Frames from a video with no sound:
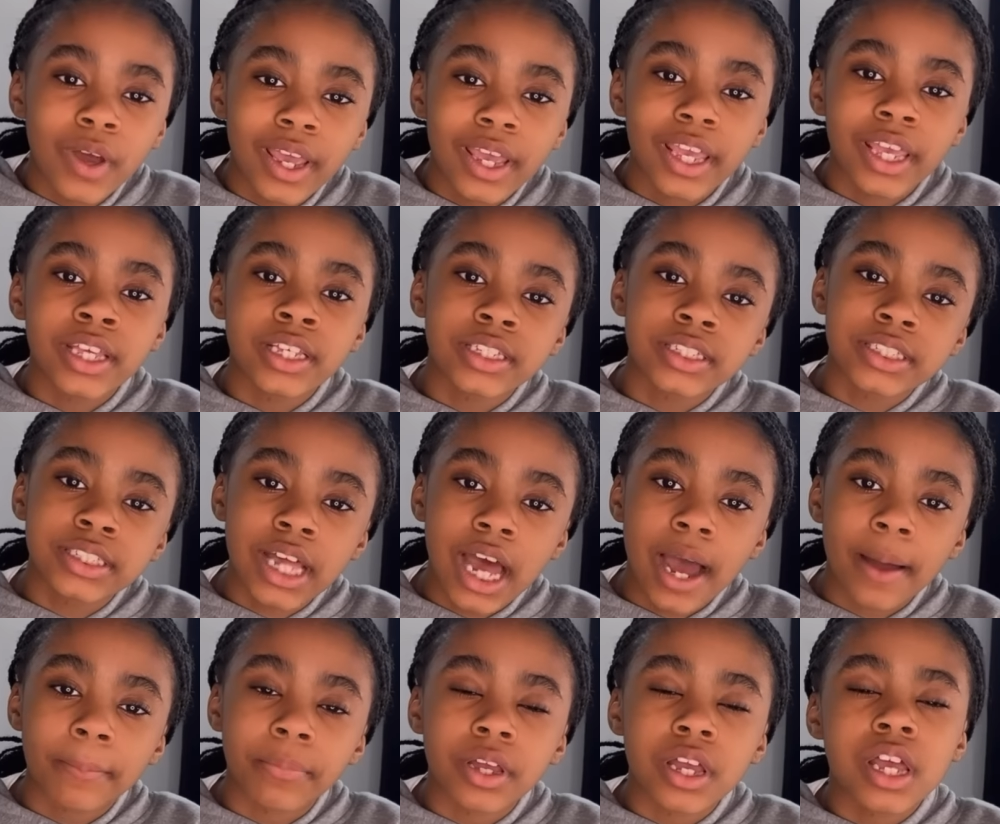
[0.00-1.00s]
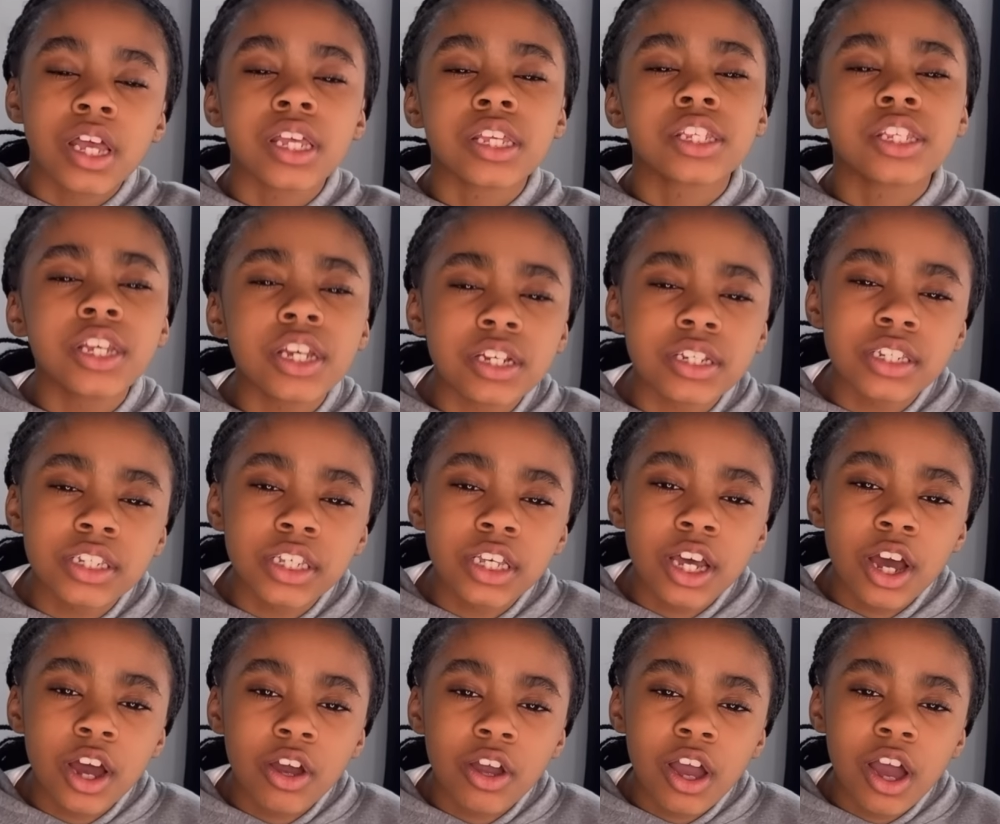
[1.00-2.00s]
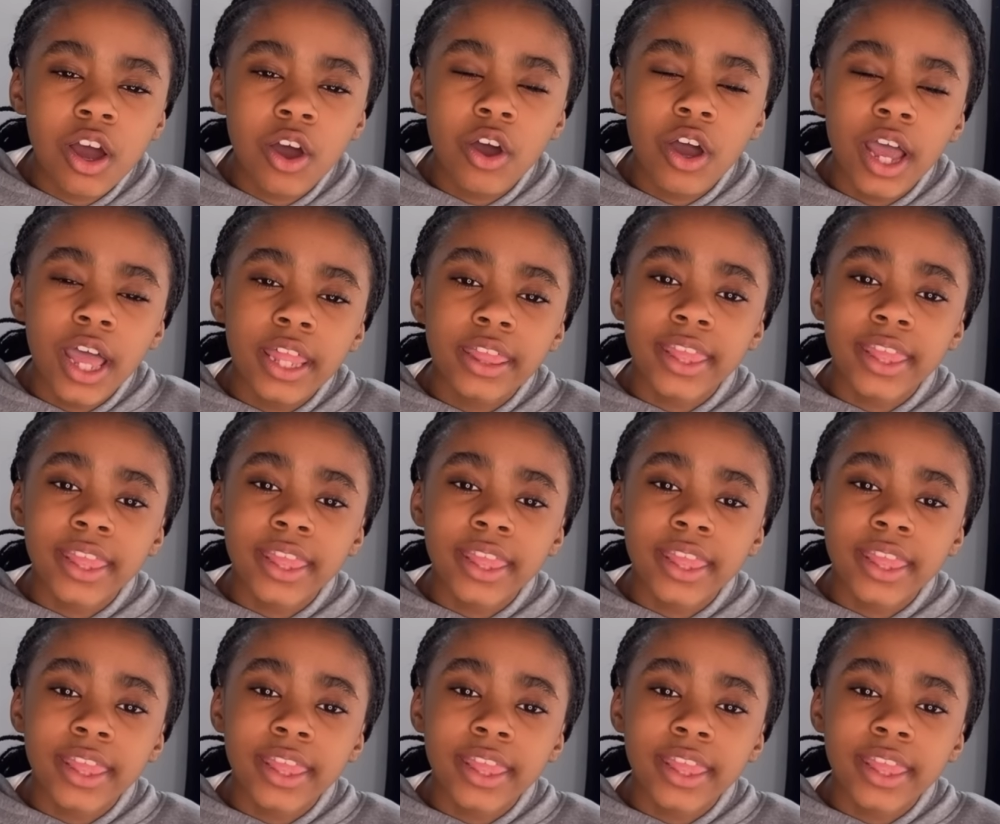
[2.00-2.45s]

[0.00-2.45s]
Wait, stop. Seriously, Coco?